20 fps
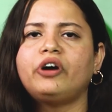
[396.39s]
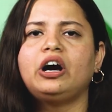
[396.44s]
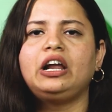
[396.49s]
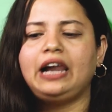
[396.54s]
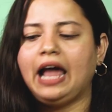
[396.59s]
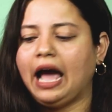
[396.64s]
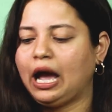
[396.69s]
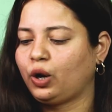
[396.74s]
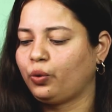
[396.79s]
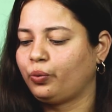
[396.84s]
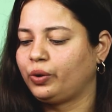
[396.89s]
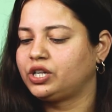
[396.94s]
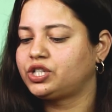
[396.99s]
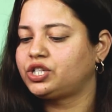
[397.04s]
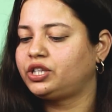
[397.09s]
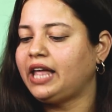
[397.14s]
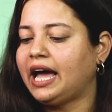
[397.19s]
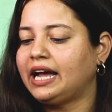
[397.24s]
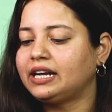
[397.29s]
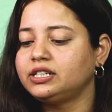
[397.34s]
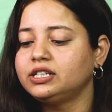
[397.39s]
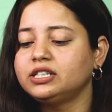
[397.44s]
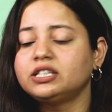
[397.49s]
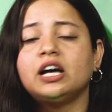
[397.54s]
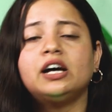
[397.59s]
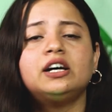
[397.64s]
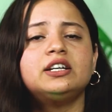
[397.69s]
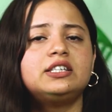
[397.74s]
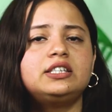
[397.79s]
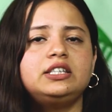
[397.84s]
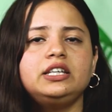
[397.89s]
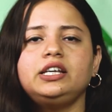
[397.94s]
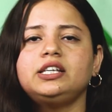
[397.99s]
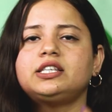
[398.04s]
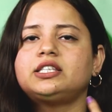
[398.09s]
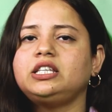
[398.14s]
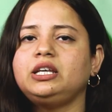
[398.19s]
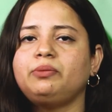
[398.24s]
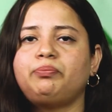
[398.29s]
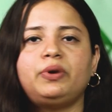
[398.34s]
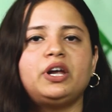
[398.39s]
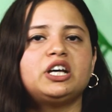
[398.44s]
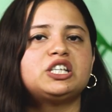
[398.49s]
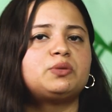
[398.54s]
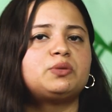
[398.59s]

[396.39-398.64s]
a language, that is C, C++,